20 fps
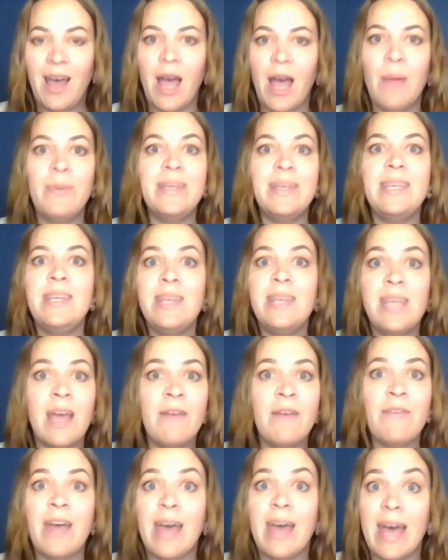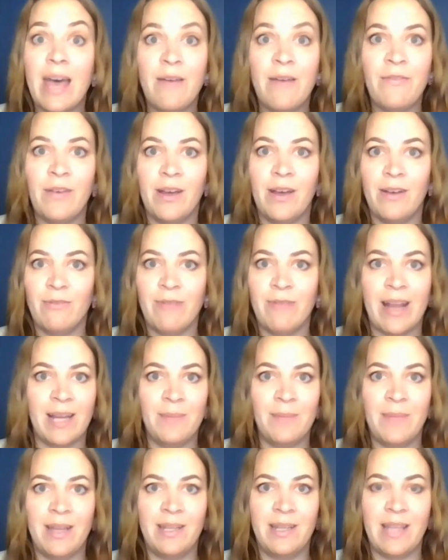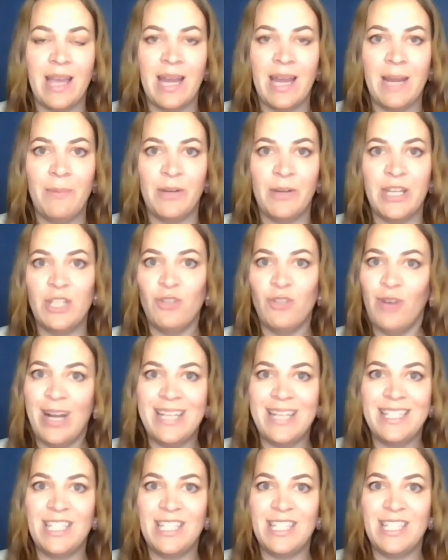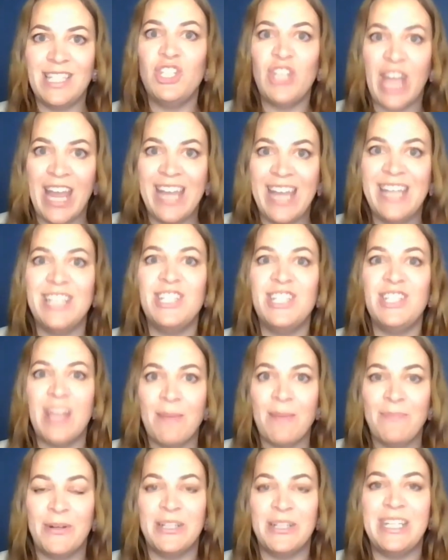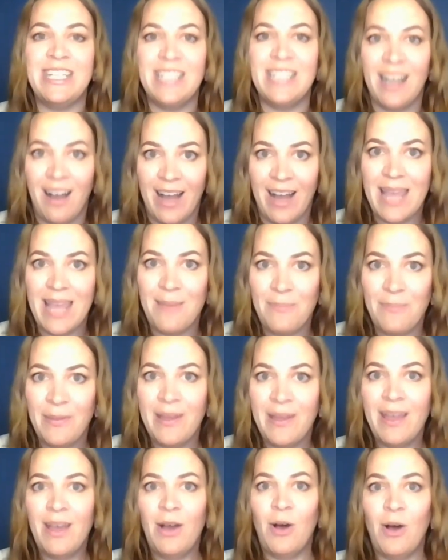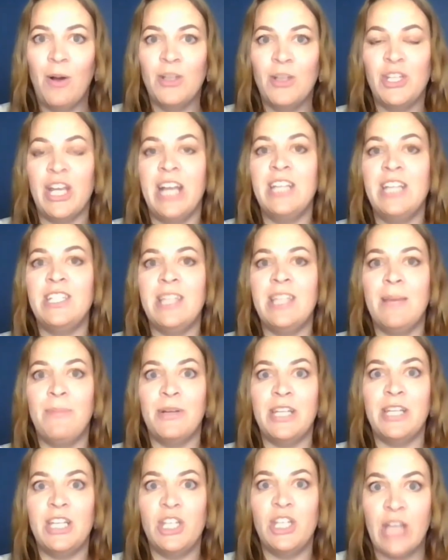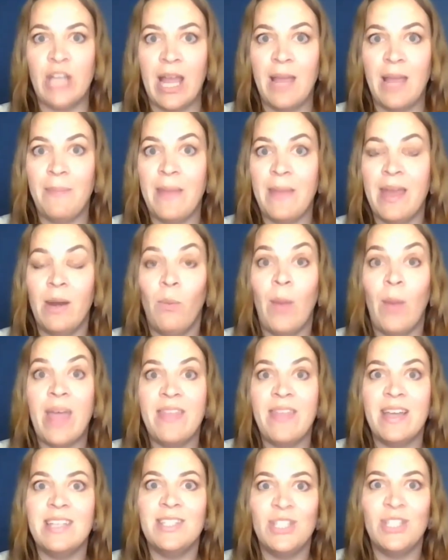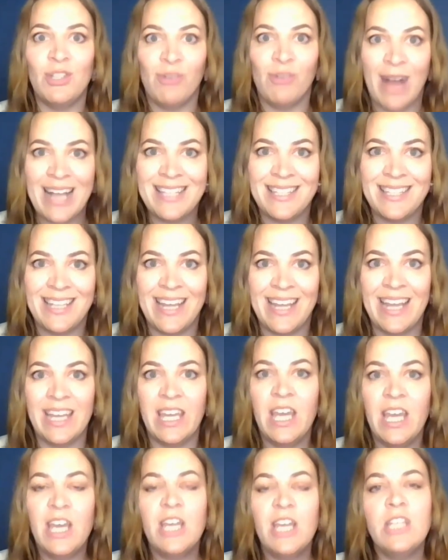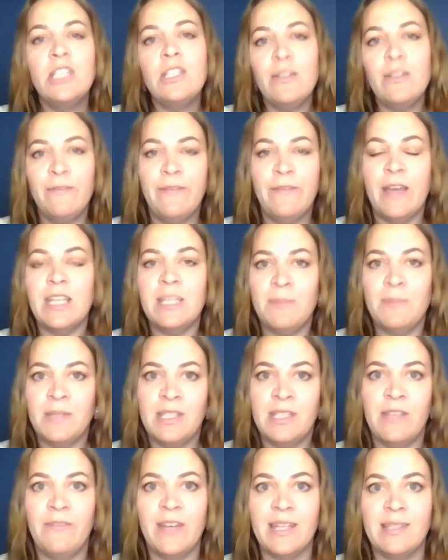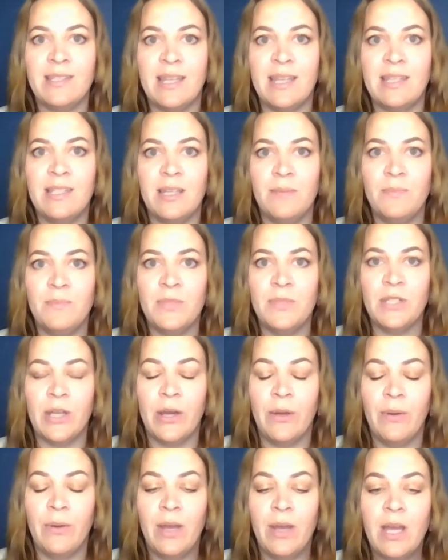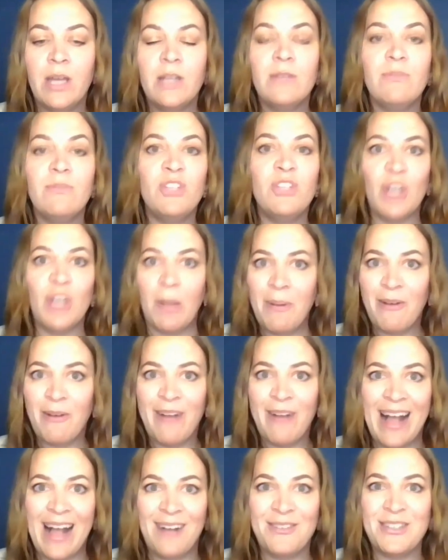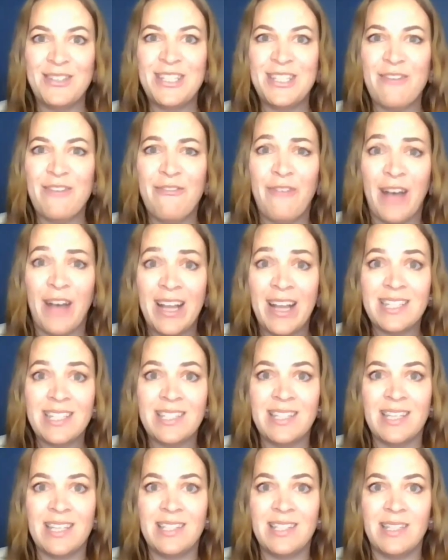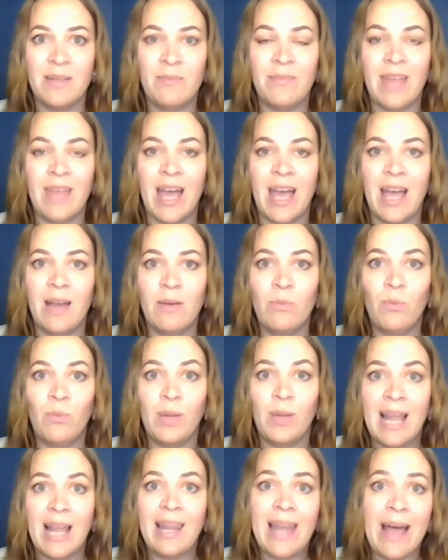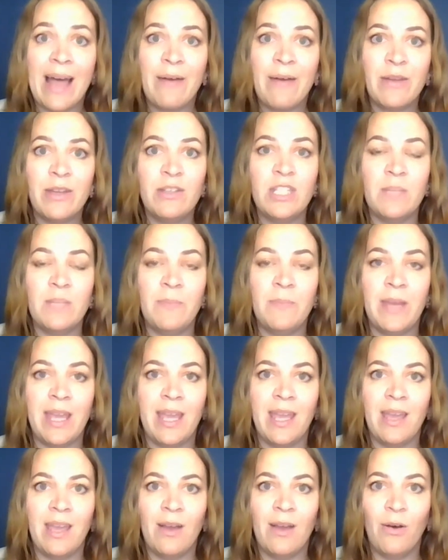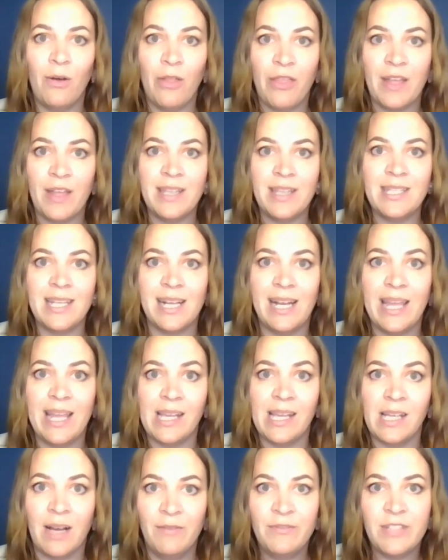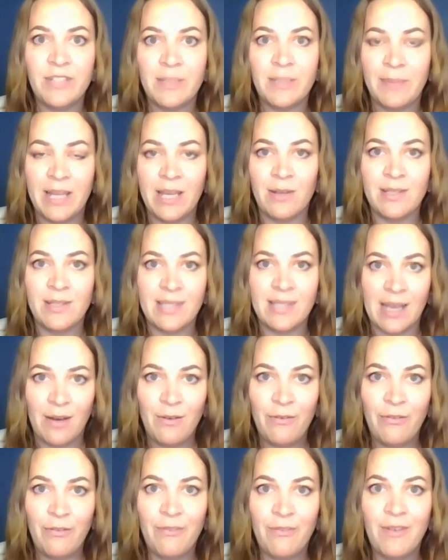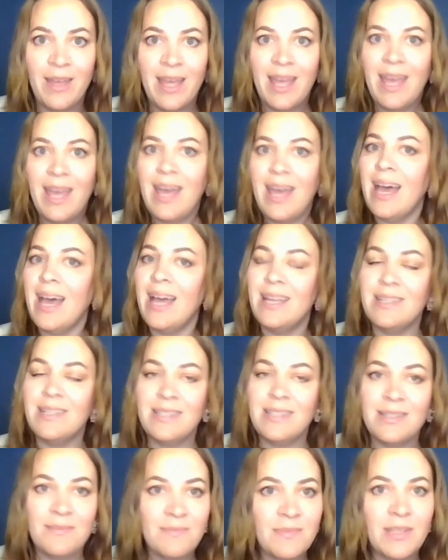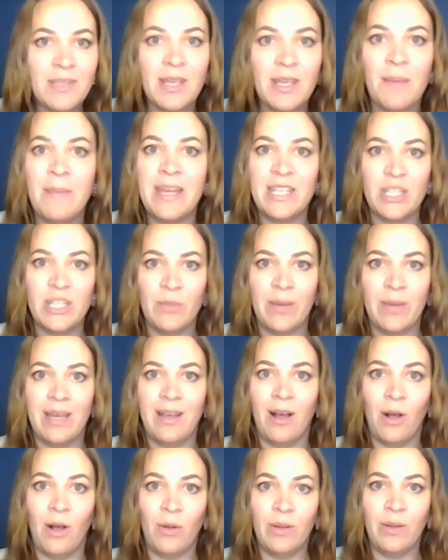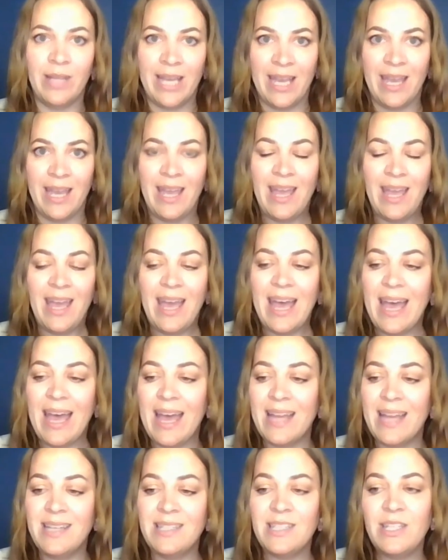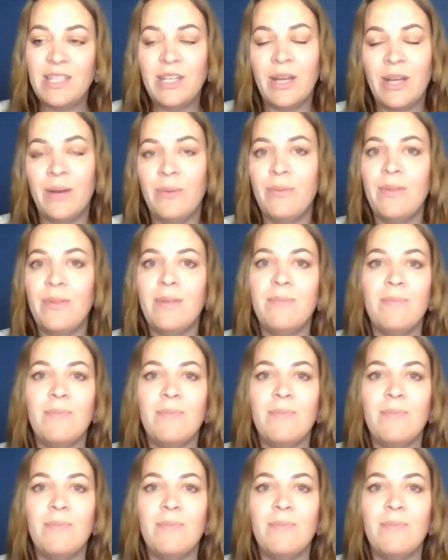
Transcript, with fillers: I would never, ever recommend that anybody tries to change their body type or change their body shape in a way that is drastic to fit a specific system. So shop around, find a system that will allow you to be authentically and comfortably yourself and commit to it wholly. And, you know,